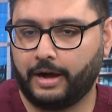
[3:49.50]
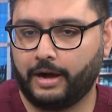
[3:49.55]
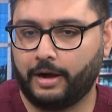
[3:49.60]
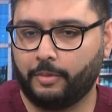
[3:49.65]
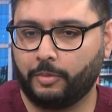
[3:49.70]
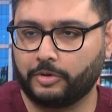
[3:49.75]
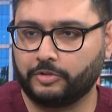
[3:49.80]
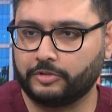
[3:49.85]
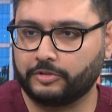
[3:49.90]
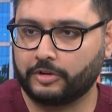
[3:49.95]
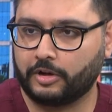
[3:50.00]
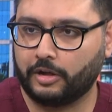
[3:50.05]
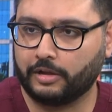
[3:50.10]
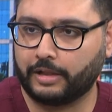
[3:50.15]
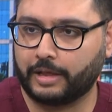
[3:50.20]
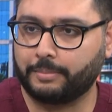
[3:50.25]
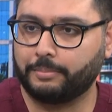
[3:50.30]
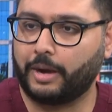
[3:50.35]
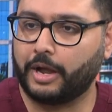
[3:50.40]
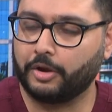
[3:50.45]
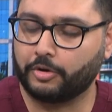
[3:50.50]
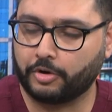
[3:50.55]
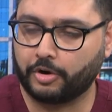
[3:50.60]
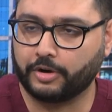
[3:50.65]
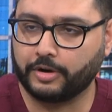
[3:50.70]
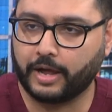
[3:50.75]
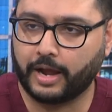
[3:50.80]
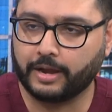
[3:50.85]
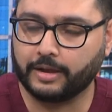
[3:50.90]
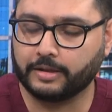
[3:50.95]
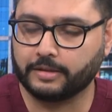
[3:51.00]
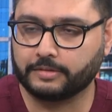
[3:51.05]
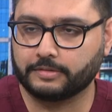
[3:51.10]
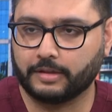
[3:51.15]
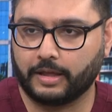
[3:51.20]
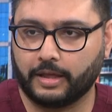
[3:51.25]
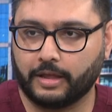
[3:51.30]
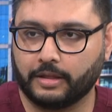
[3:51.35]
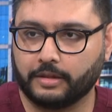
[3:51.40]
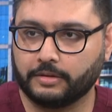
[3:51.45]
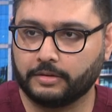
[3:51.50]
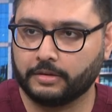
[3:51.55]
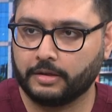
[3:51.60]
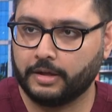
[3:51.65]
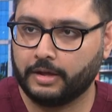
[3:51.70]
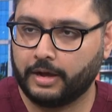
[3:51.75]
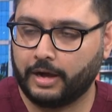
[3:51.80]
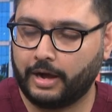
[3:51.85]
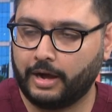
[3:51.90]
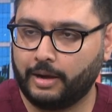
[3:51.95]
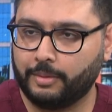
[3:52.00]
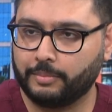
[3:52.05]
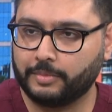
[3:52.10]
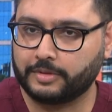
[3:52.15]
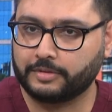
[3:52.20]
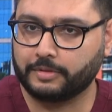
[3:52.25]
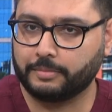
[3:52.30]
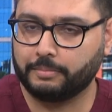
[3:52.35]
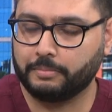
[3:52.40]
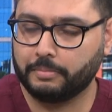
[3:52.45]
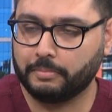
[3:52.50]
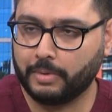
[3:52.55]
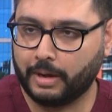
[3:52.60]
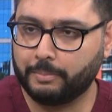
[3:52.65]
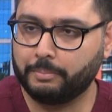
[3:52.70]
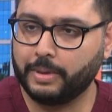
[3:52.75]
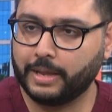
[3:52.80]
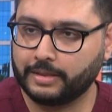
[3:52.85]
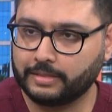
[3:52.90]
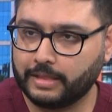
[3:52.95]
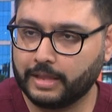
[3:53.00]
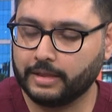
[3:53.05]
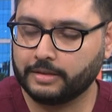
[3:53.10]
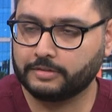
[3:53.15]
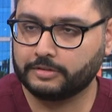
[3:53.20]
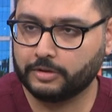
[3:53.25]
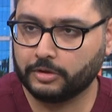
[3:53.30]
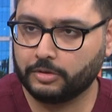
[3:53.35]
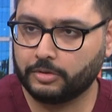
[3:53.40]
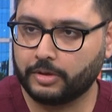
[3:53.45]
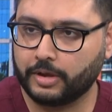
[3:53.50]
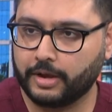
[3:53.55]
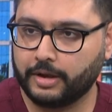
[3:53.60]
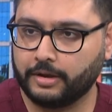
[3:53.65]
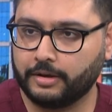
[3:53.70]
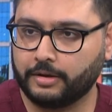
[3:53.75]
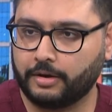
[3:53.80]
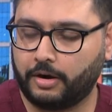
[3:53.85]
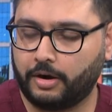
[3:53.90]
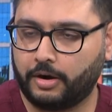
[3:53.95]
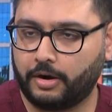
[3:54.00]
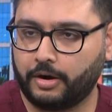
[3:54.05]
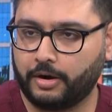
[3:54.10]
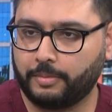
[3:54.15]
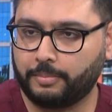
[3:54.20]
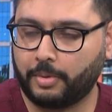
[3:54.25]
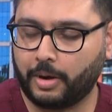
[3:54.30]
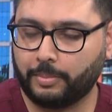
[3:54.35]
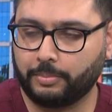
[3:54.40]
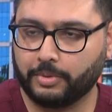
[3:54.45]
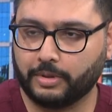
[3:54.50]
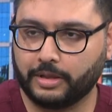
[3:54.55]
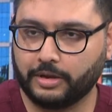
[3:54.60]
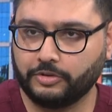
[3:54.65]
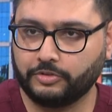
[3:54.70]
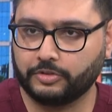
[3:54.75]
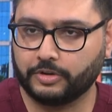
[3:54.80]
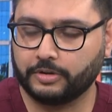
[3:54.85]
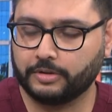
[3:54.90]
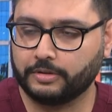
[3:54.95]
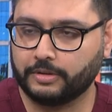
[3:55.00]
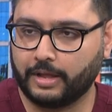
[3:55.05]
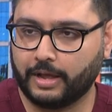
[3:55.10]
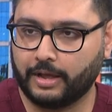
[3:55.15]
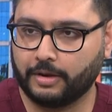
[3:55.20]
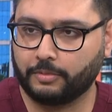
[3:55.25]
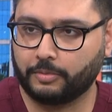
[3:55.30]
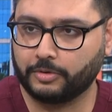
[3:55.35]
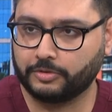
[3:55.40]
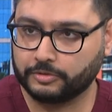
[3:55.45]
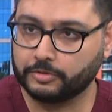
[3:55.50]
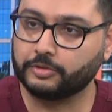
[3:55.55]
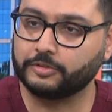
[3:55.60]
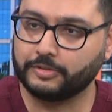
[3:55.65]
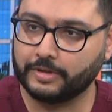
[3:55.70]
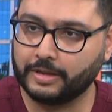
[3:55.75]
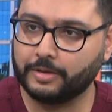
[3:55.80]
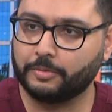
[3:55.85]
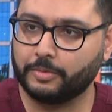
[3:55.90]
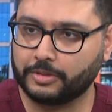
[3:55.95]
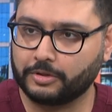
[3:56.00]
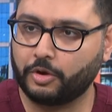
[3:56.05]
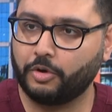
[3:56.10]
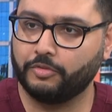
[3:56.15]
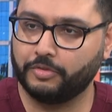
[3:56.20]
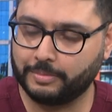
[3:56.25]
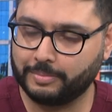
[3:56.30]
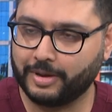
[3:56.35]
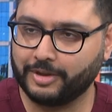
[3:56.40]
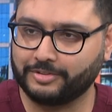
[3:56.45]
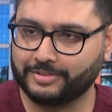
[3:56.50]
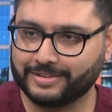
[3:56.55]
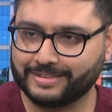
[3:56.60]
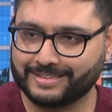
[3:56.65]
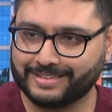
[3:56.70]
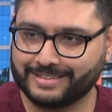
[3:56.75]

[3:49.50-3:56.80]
which is called like myocarditis, and it's a big thing still in our population that we're still seeing with COVID patients.